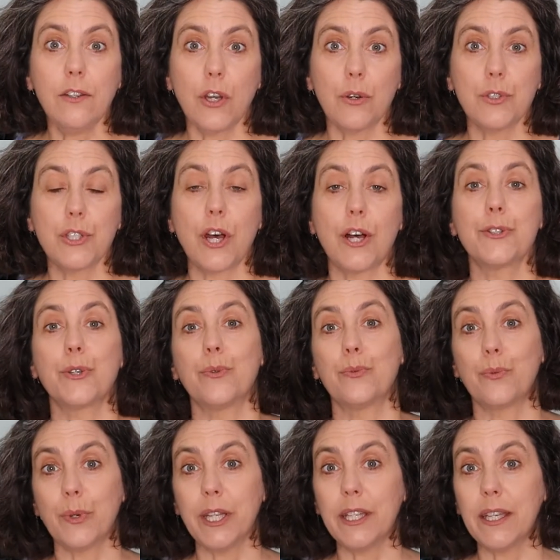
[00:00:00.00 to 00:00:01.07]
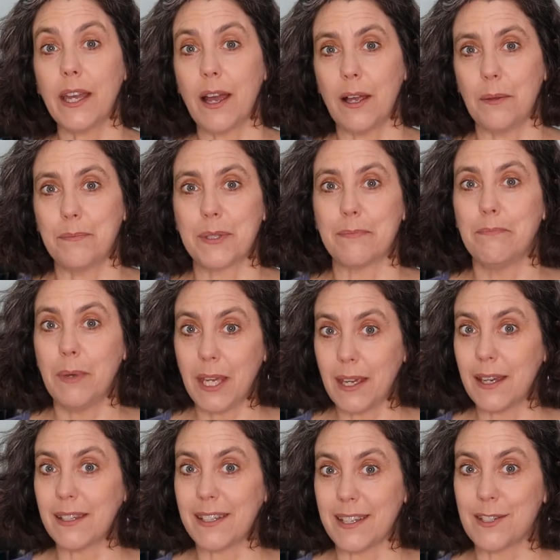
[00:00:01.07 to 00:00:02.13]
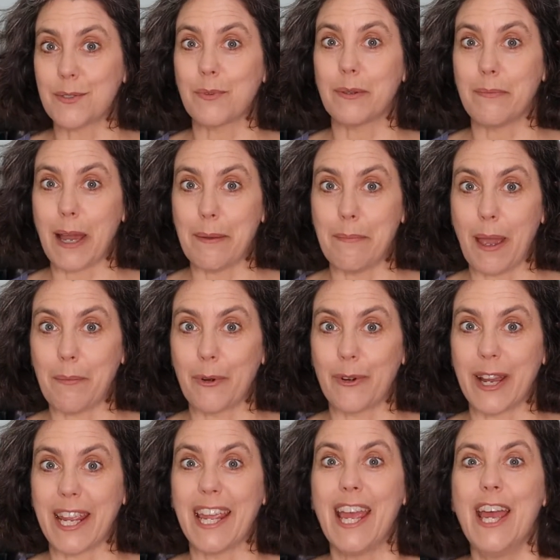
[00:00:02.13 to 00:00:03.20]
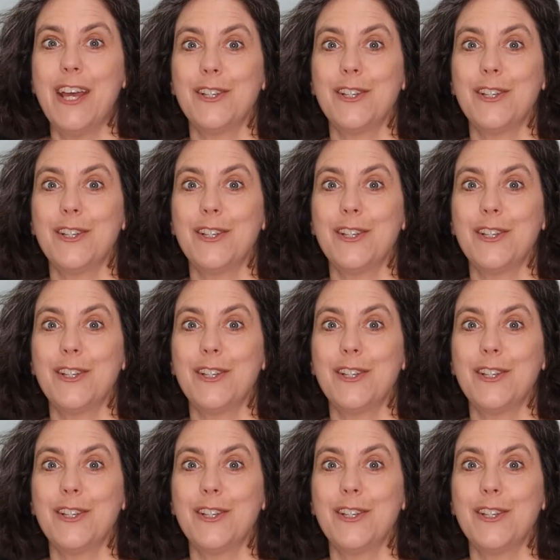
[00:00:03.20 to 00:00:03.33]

notes also really helps me, at least, with my memory.